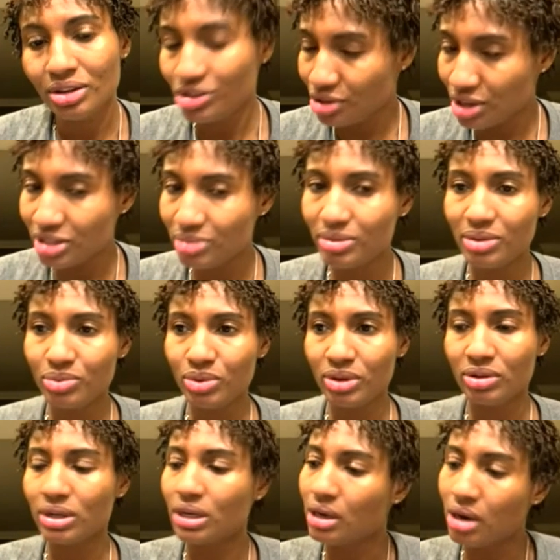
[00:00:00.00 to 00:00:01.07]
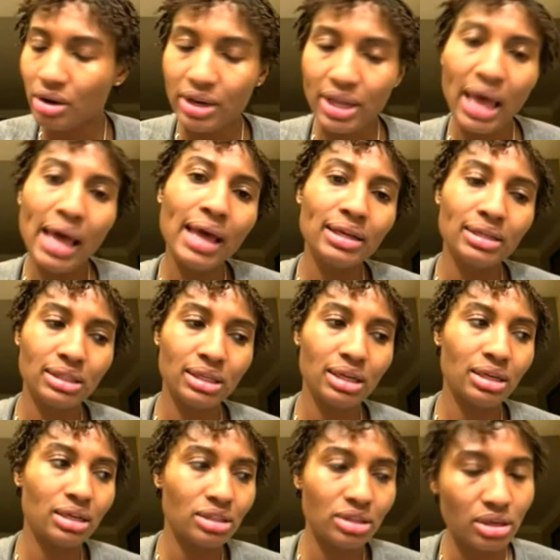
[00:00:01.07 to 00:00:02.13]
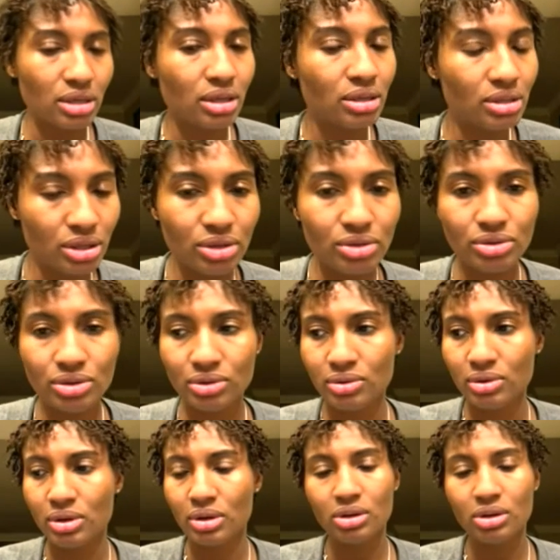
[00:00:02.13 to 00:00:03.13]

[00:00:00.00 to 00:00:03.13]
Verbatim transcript: Trust me, it will. And it already has, and it's going to continue to.